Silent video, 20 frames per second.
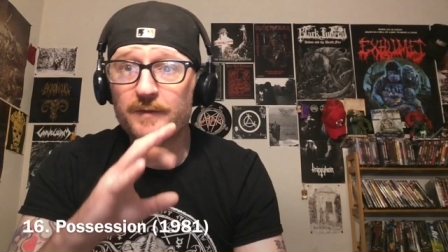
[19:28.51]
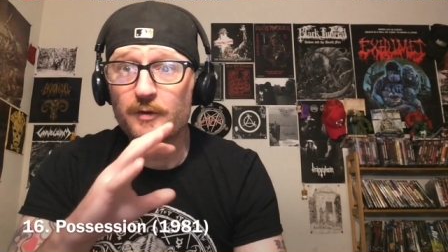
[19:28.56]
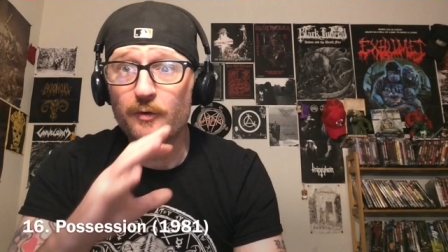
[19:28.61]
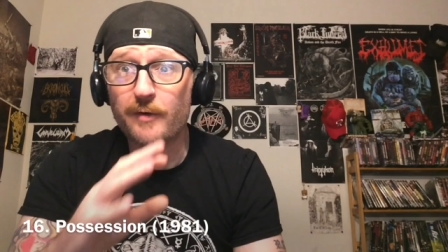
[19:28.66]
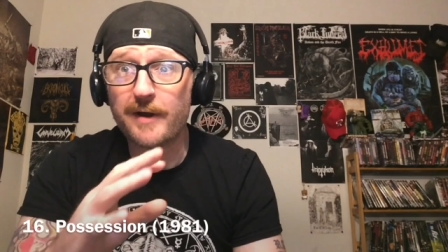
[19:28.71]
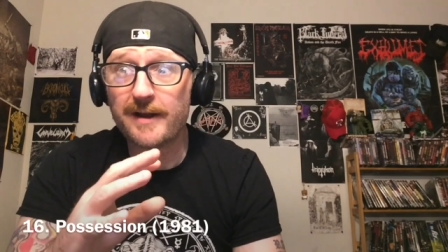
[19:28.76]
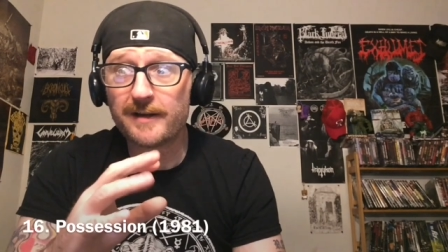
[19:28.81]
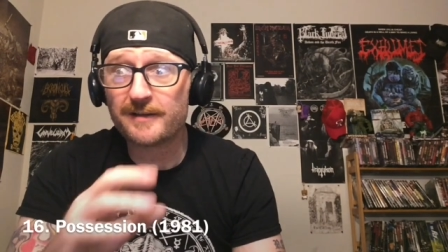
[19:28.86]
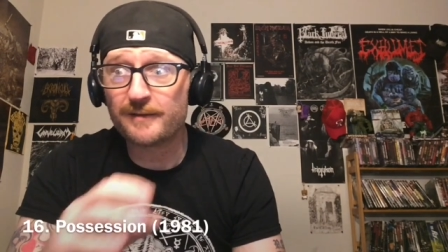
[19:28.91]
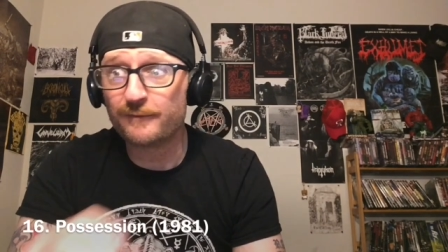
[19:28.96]

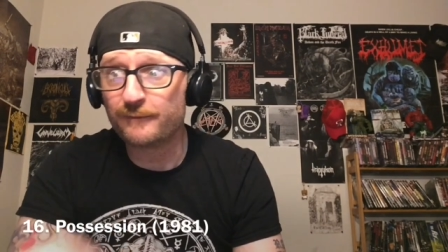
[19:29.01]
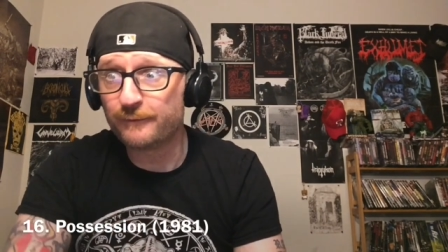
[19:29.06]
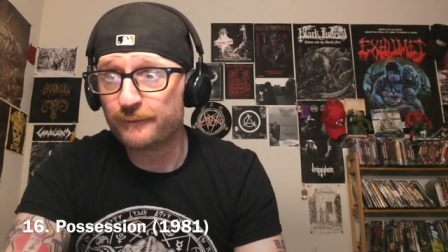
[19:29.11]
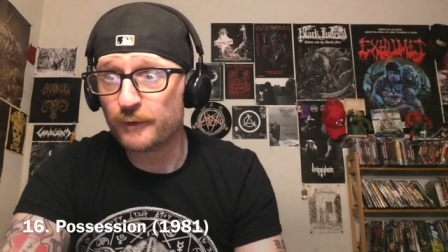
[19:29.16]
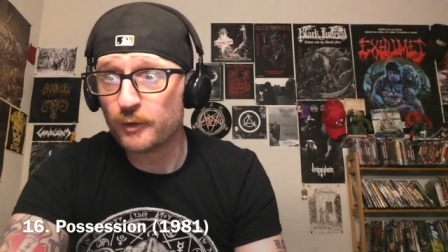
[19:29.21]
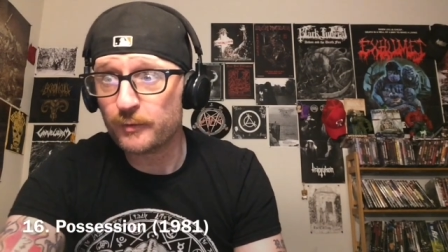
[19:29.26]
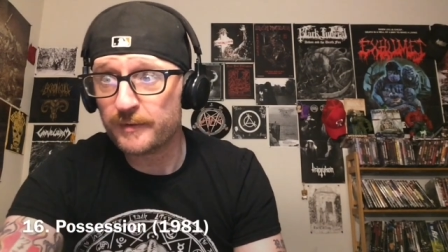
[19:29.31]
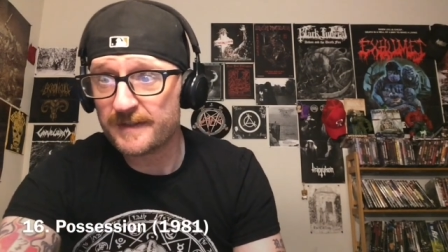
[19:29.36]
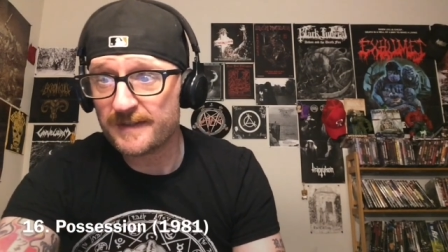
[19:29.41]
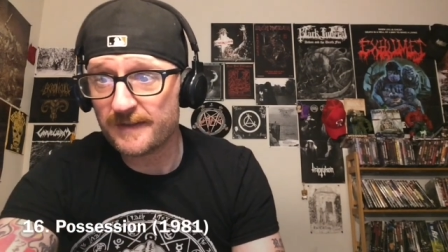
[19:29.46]
direct
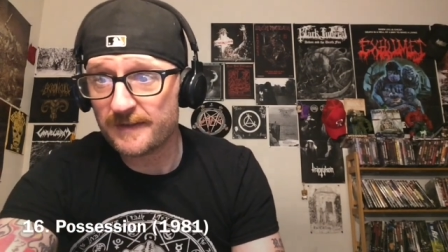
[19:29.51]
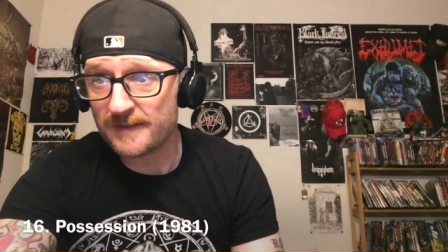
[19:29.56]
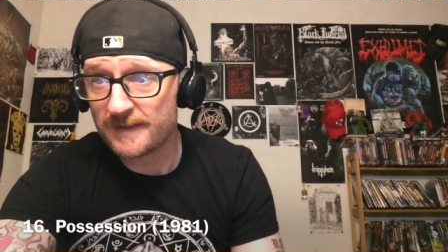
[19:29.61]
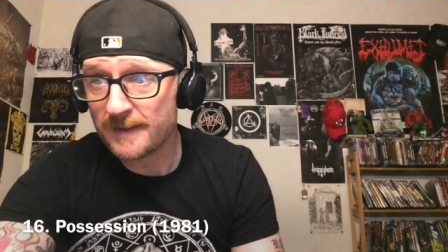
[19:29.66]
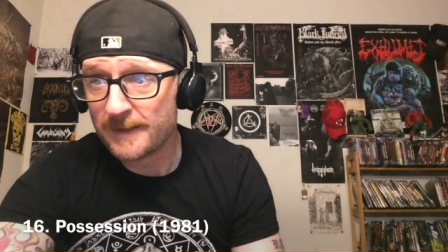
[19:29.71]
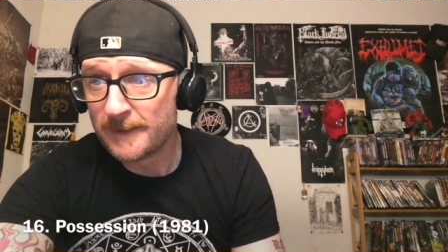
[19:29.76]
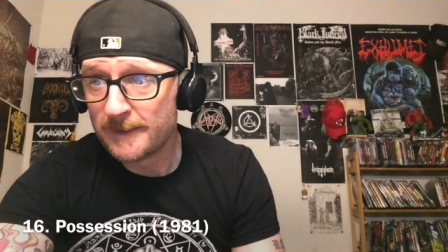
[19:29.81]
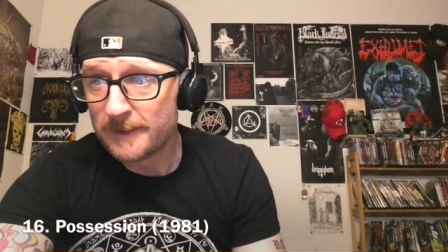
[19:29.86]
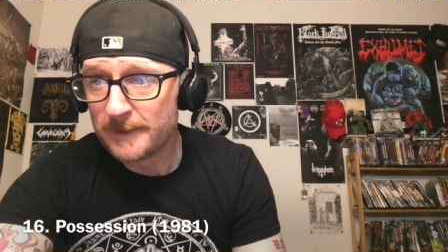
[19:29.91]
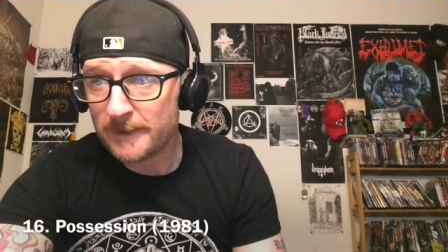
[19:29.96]

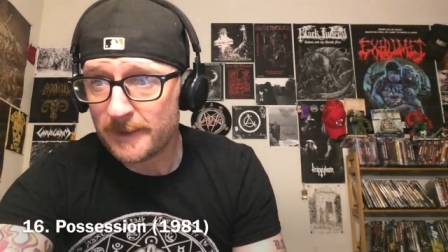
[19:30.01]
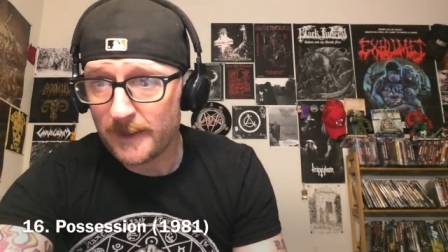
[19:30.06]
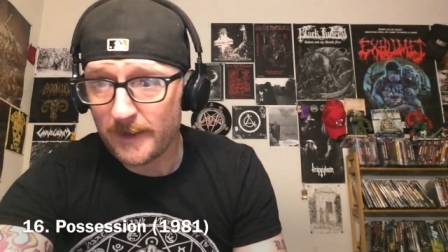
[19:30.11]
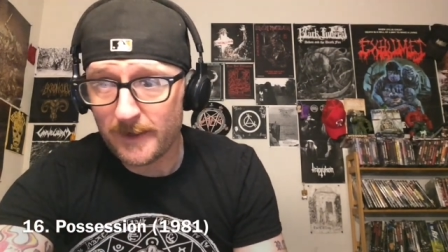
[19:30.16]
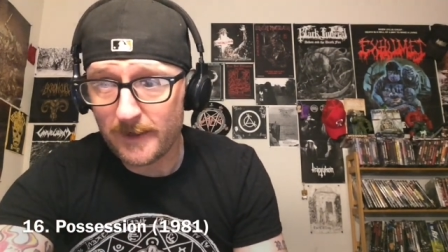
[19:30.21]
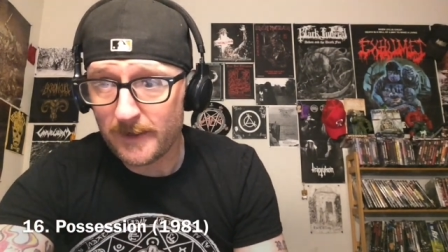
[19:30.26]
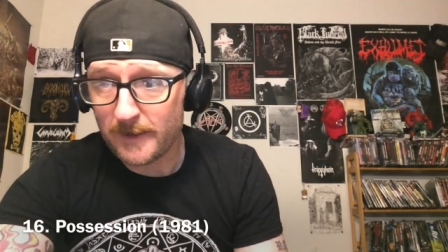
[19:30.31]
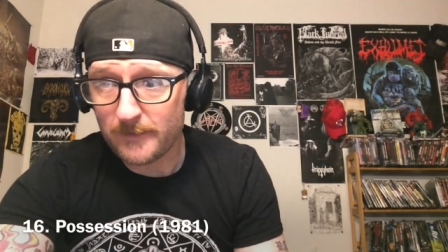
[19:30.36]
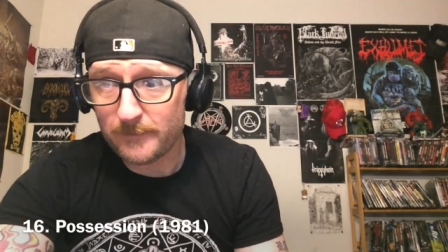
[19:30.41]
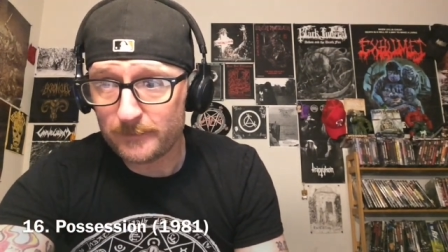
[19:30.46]
influences.
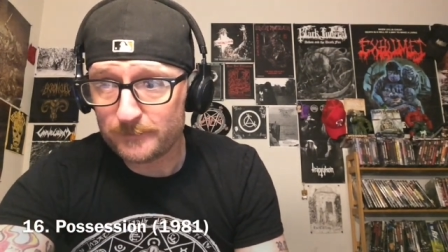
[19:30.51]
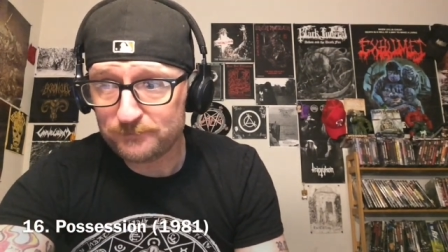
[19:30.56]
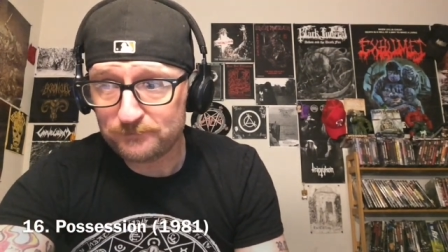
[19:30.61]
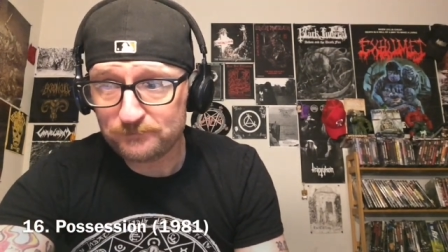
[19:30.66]
Uh,